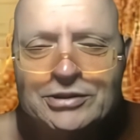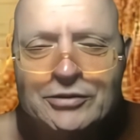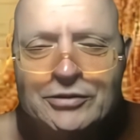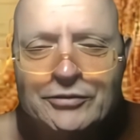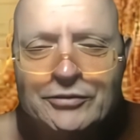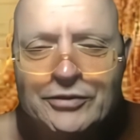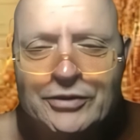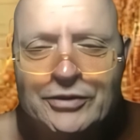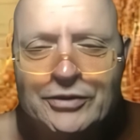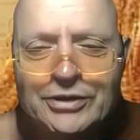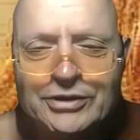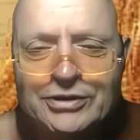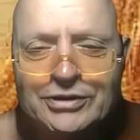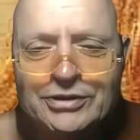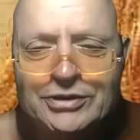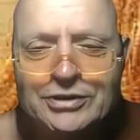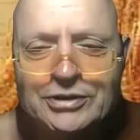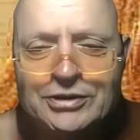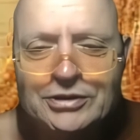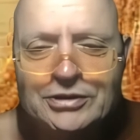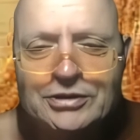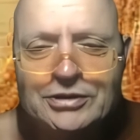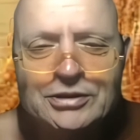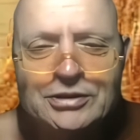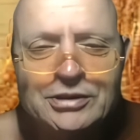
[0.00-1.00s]
obvious,
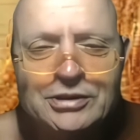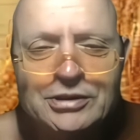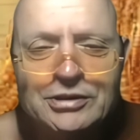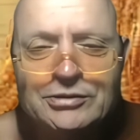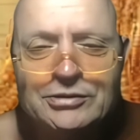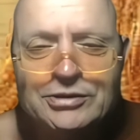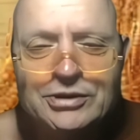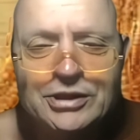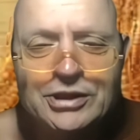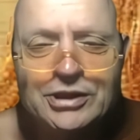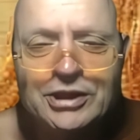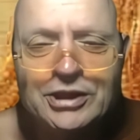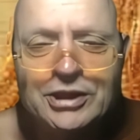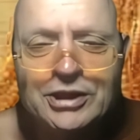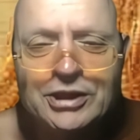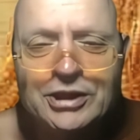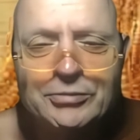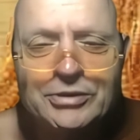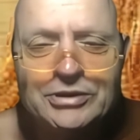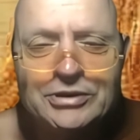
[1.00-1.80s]
and you know to keep